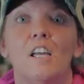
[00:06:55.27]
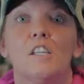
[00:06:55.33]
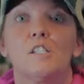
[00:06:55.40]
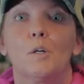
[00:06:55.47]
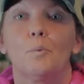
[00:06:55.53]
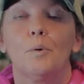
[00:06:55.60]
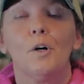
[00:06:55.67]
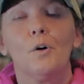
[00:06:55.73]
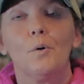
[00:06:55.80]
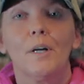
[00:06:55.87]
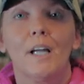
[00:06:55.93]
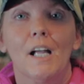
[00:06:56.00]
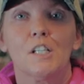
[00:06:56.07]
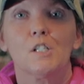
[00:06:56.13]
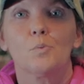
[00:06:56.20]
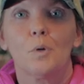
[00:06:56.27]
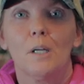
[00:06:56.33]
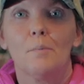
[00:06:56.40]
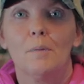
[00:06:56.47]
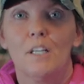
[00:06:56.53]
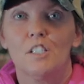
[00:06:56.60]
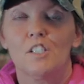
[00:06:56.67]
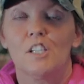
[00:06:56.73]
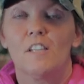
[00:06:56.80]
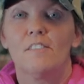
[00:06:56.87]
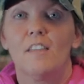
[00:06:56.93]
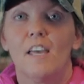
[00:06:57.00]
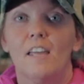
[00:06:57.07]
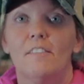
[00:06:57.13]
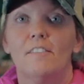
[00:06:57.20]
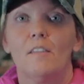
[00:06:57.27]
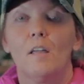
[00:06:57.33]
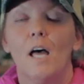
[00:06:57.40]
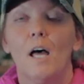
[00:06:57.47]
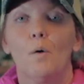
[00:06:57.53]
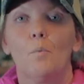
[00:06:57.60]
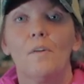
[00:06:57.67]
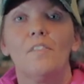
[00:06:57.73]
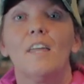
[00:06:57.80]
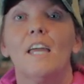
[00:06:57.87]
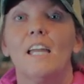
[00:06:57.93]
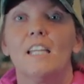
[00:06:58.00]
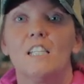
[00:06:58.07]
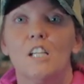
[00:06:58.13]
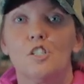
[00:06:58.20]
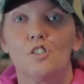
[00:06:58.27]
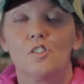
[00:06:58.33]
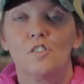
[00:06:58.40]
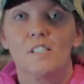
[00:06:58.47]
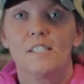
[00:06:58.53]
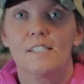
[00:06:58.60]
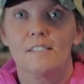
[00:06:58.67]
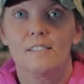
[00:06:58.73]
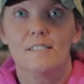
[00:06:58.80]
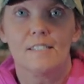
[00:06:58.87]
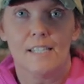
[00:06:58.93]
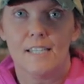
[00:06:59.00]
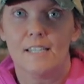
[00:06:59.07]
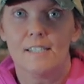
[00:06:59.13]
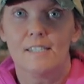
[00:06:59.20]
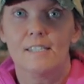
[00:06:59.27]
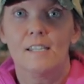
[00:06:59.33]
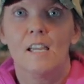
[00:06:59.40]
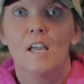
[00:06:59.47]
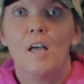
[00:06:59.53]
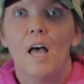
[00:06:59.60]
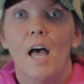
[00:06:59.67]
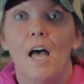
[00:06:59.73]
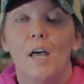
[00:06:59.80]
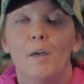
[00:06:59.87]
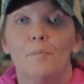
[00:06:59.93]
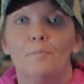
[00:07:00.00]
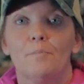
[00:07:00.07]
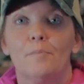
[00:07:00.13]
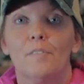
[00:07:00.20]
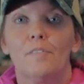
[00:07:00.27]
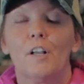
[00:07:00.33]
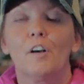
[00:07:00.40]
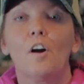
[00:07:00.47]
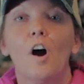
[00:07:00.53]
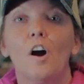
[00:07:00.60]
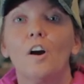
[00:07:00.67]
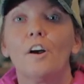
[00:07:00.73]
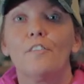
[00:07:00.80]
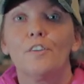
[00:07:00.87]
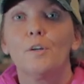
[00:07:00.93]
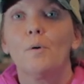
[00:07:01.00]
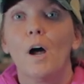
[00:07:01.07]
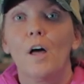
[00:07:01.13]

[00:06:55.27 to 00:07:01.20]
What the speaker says: So real quick, I just want to mention that with the indigital cyst, there are a few